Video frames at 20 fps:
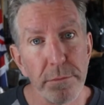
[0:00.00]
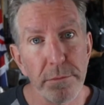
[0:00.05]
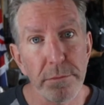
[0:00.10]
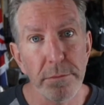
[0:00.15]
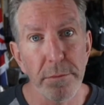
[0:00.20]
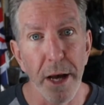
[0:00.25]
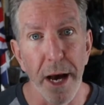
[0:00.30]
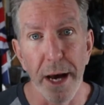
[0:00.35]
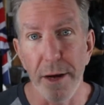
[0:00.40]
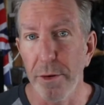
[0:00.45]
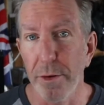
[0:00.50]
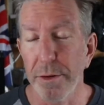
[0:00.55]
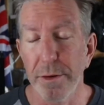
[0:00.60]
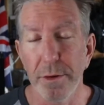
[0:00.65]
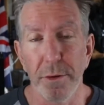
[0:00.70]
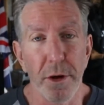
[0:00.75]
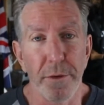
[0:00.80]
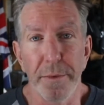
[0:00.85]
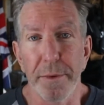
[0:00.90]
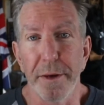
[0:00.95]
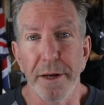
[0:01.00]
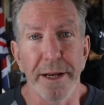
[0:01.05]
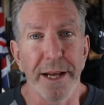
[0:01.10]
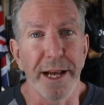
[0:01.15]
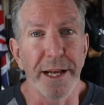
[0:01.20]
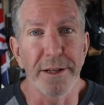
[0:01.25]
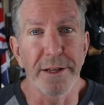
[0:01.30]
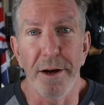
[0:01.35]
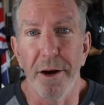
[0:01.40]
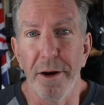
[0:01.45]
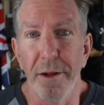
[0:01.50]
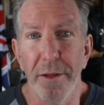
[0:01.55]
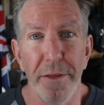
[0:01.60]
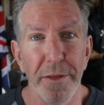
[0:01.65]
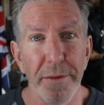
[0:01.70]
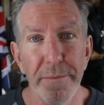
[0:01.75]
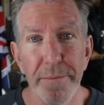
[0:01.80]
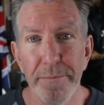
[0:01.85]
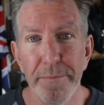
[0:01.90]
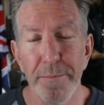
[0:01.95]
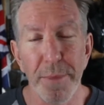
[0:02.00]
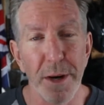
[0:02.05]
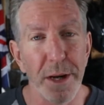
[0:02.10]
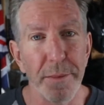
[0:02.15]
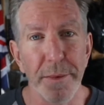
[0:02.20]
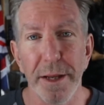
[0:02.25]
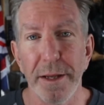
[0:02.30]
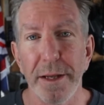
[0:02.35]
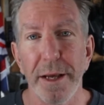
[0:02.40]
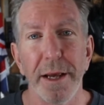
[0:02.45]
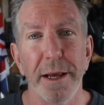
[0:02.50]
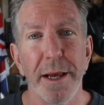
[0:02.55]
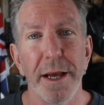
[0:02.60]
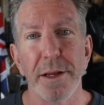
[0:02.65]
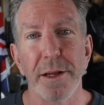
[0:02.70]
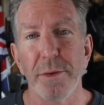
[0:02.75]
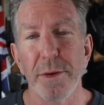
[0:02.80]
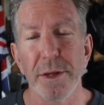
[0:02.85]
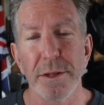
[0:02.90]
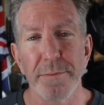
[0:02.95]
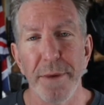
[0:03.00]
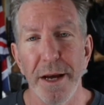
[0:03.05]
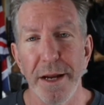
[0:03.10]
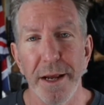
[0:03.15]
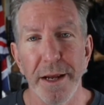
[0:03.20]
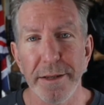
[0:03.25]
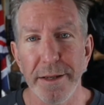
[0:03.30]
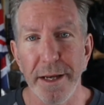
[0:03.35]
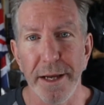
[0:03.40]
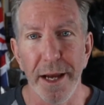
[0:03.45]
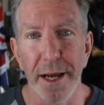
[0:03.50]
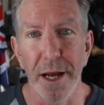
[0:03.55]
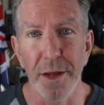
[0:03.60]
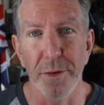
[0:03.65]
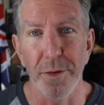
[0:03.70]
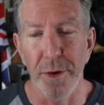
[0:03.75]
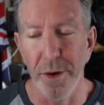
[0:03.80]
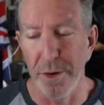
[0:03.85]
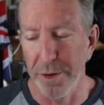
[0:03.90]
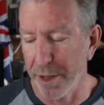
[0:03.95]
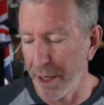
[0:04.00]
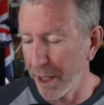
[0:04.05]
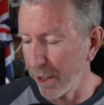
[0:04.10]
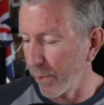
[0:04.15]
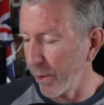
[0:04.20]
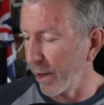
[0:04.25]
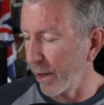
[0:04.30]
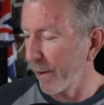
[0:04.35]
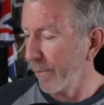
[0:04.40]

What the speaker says: I don't know if I'm going to get to all of them, but I'm going to get to as many as I can throughout January.